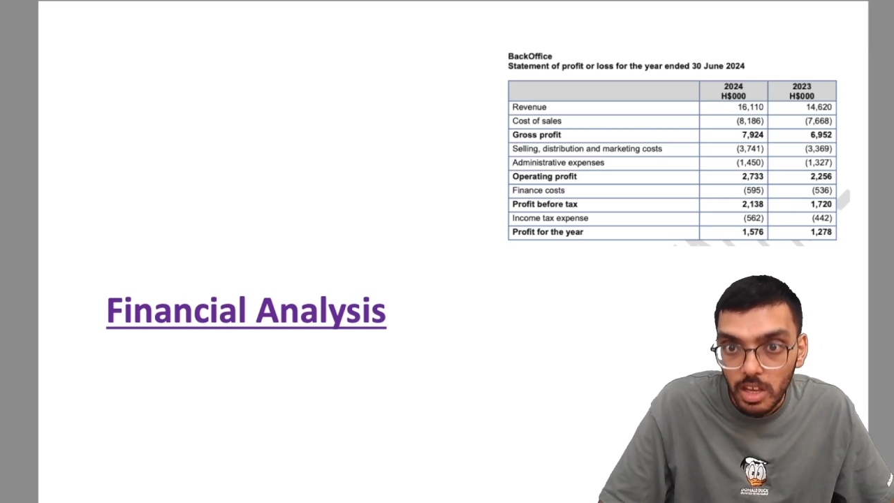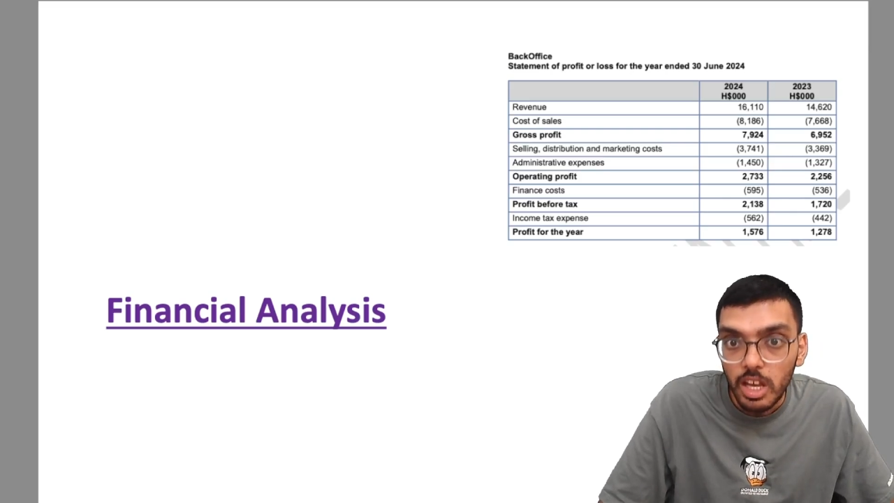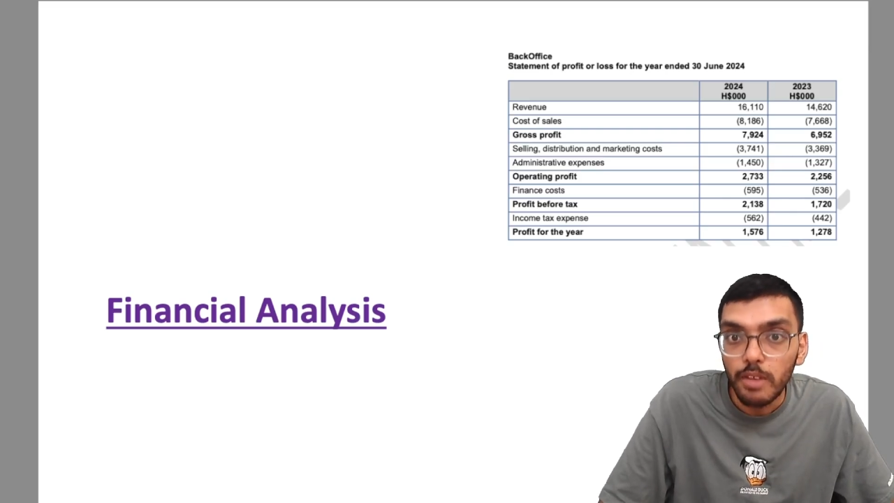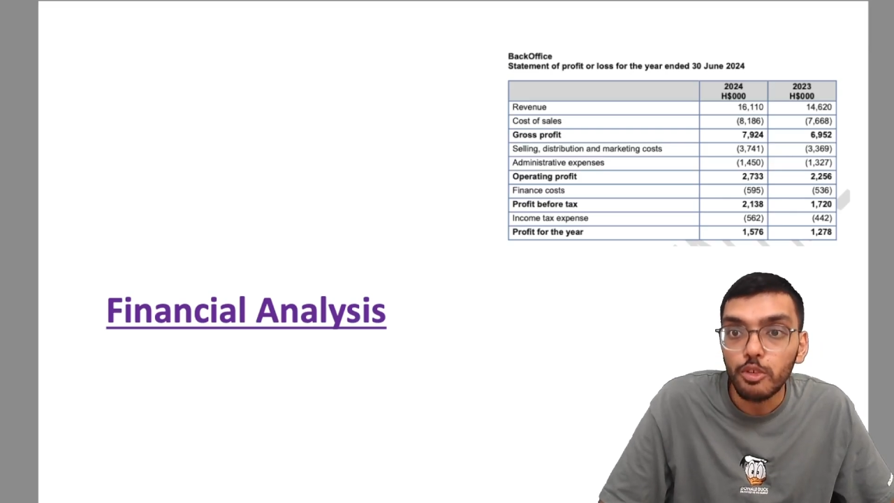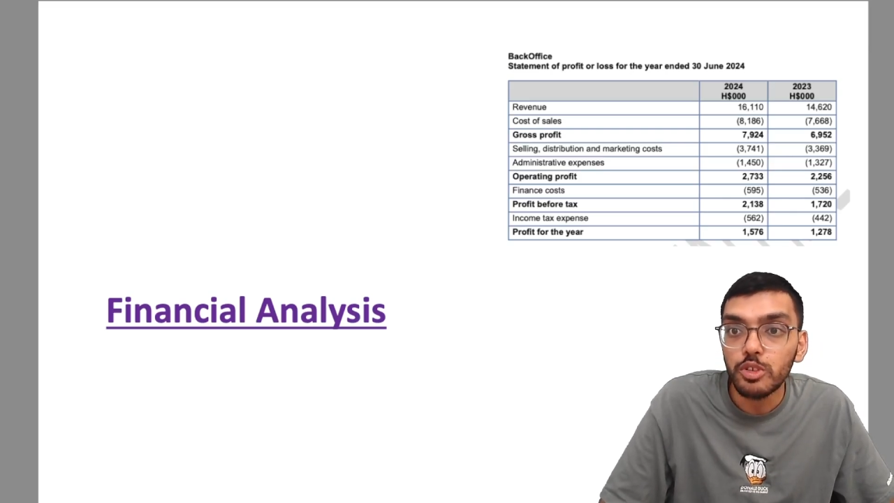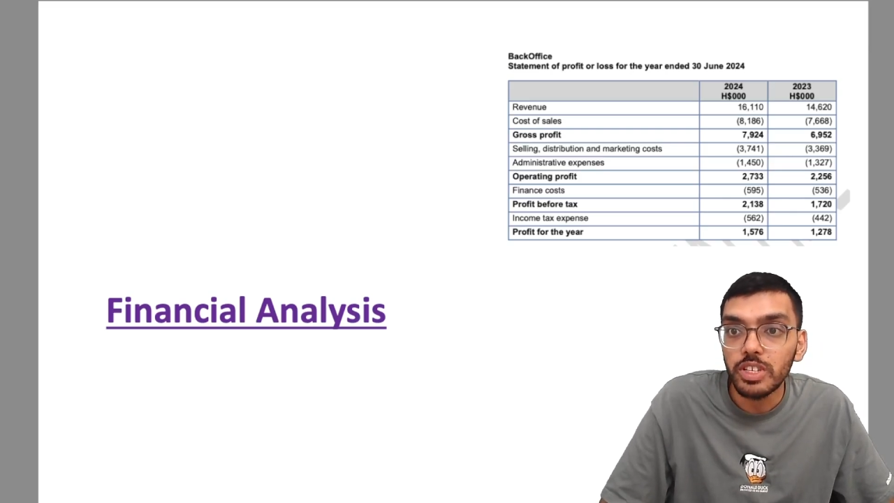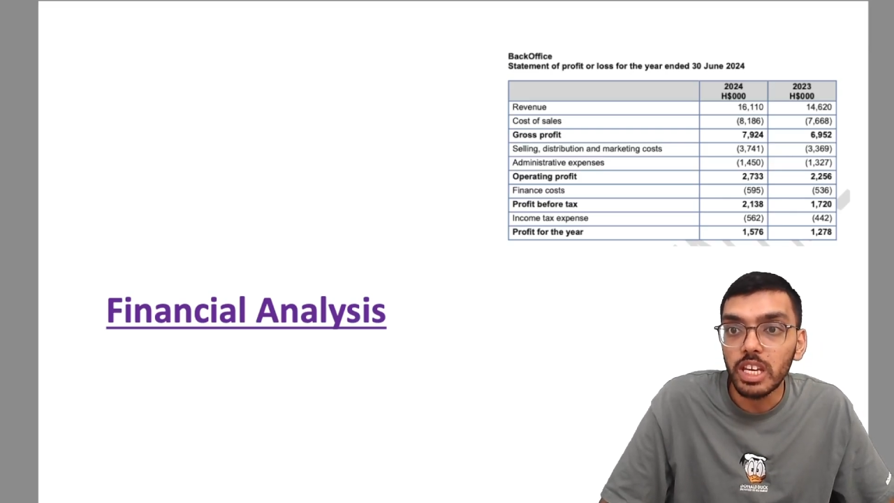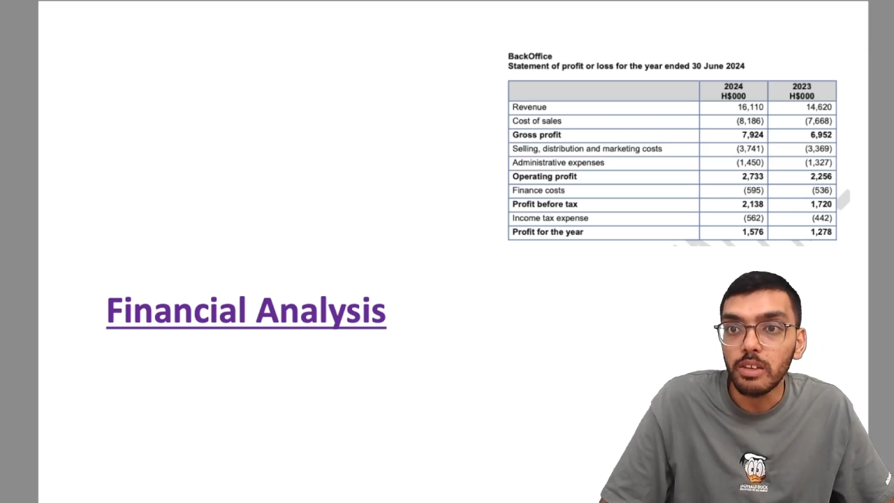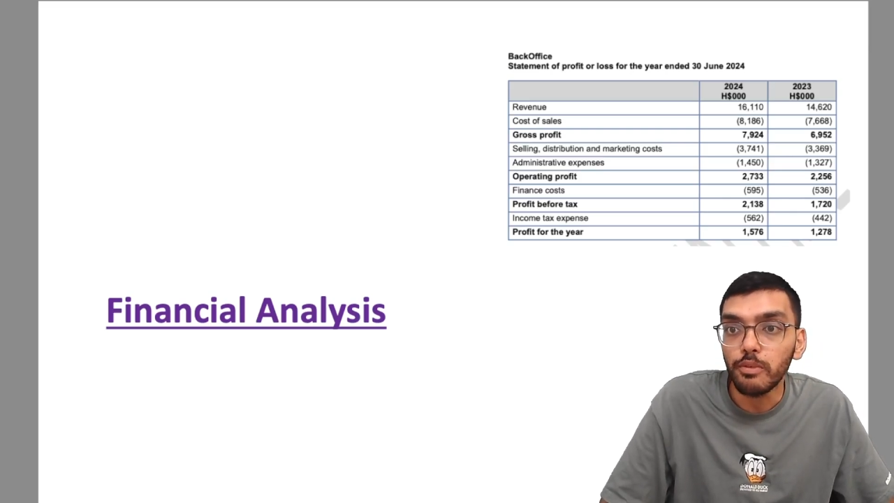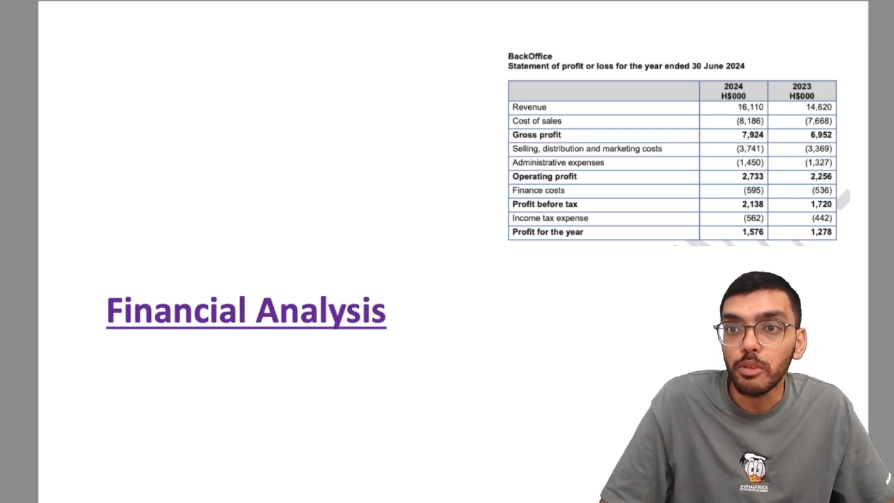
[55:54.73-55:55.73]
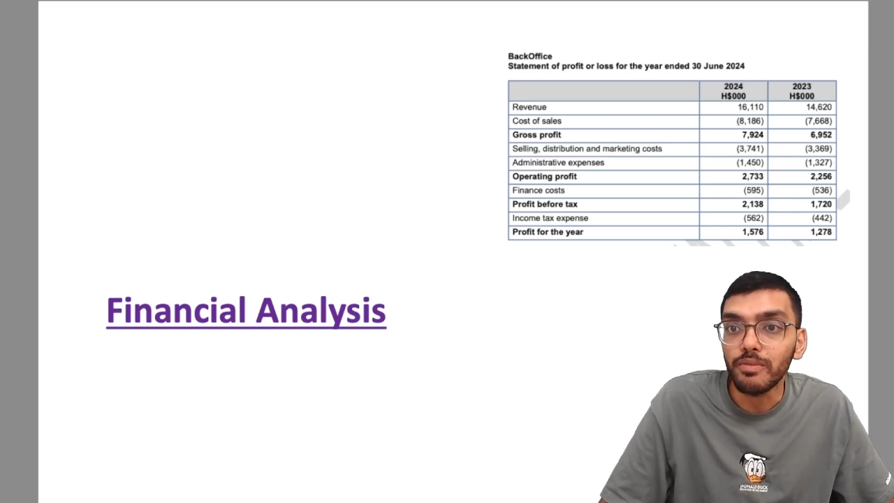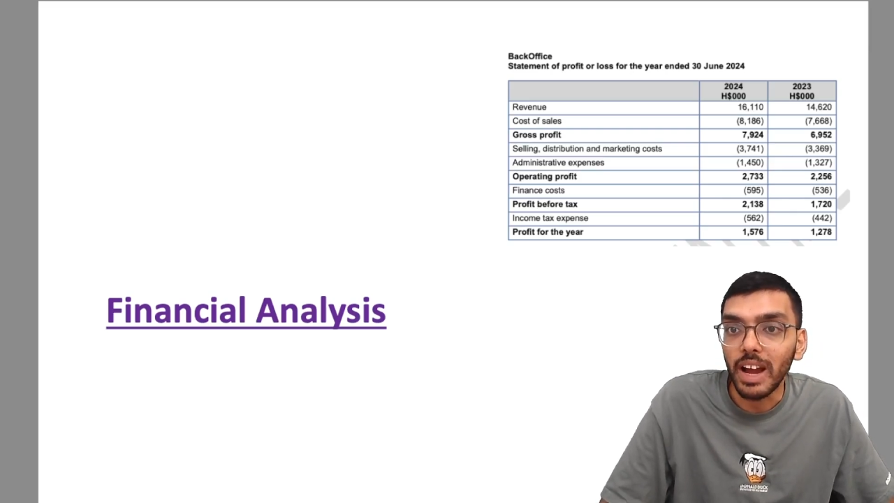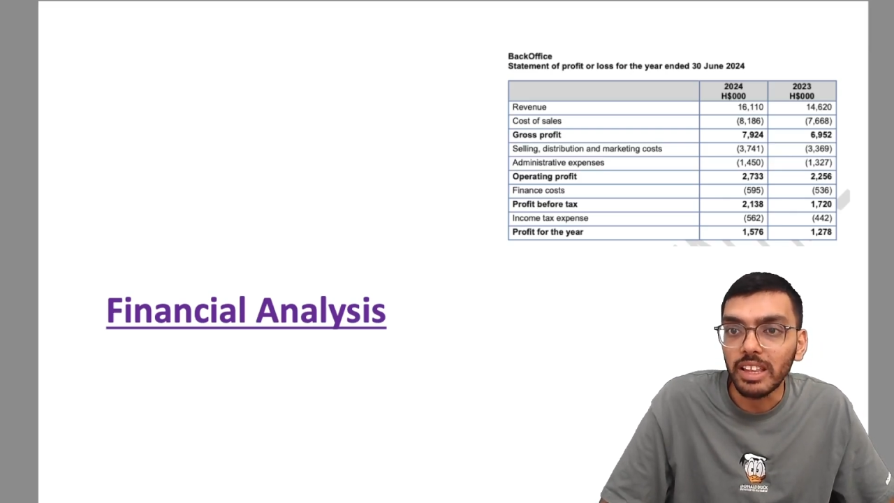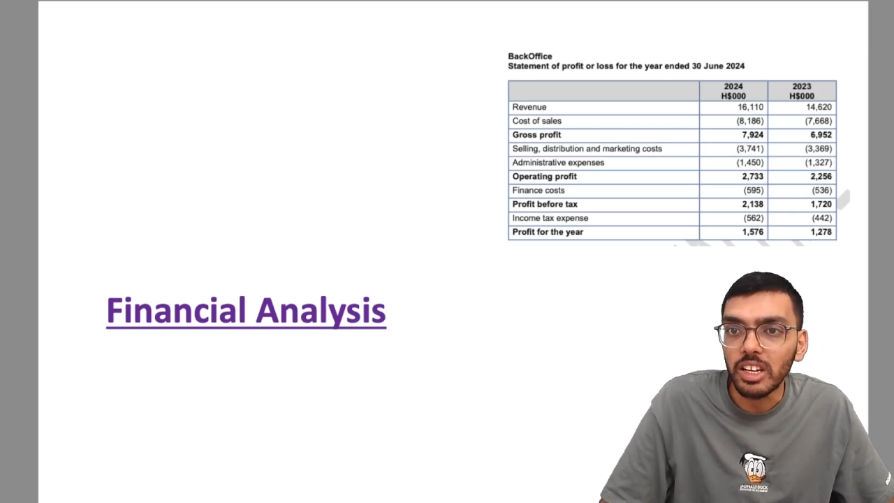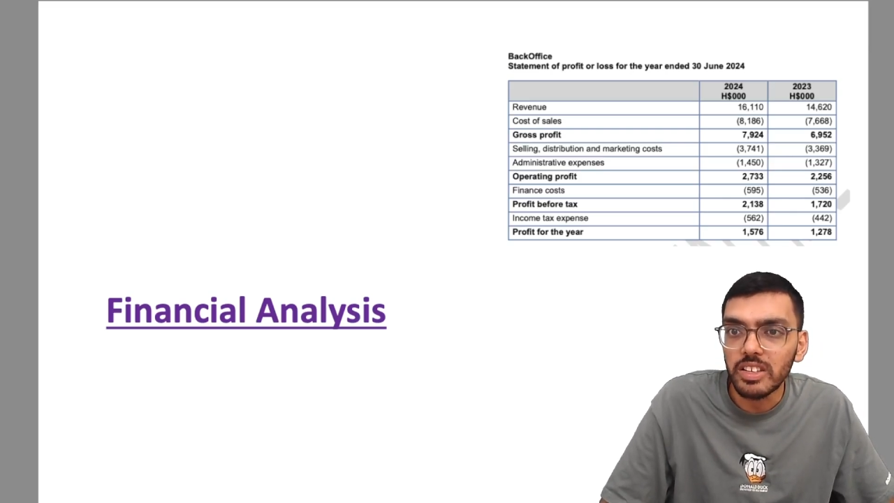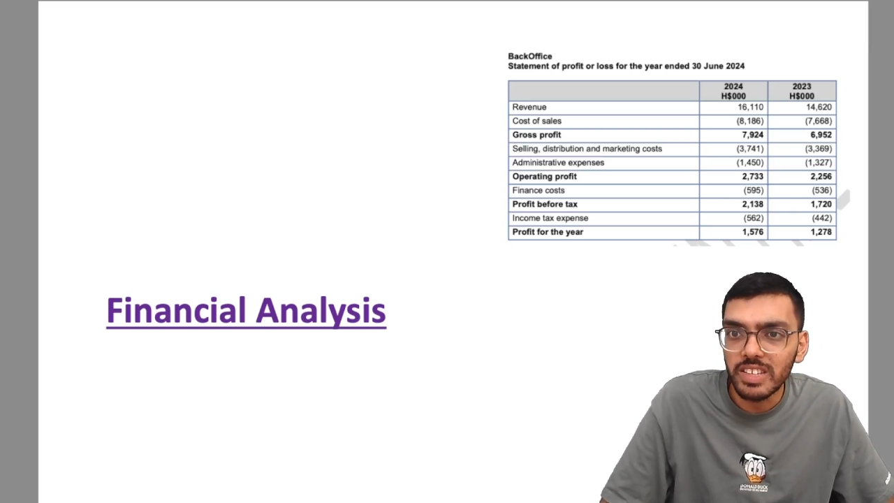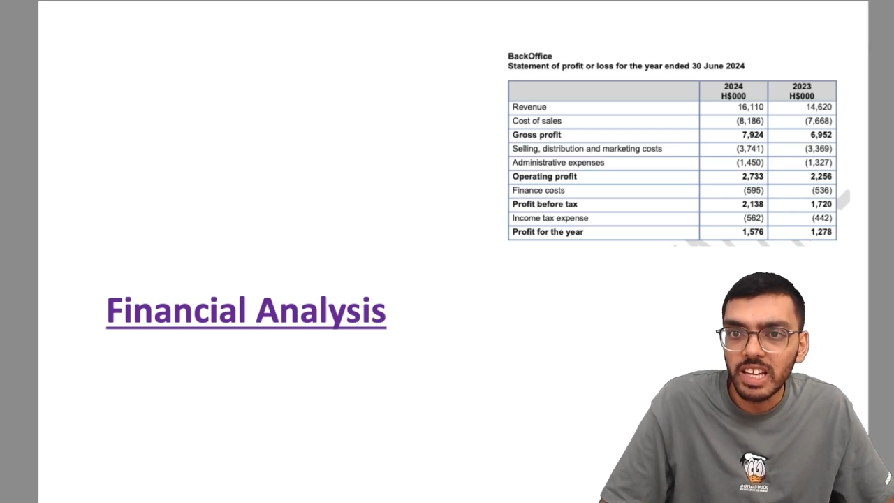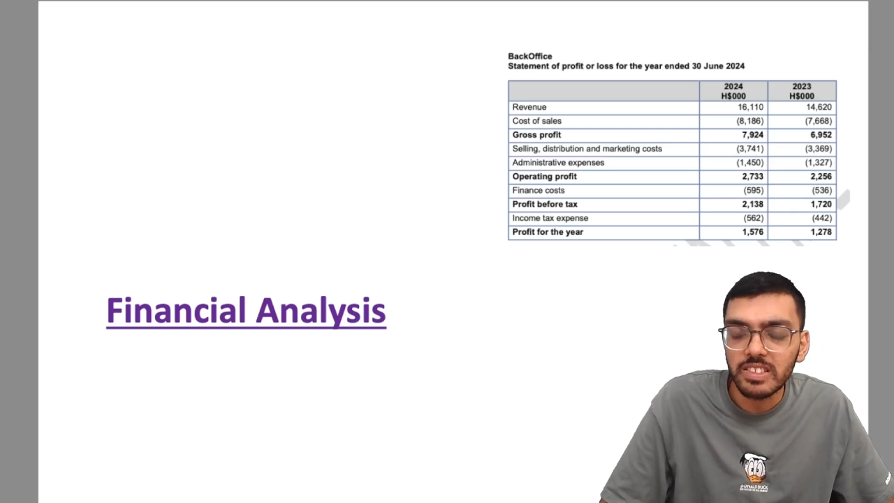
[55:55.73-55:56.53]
If you see, from 536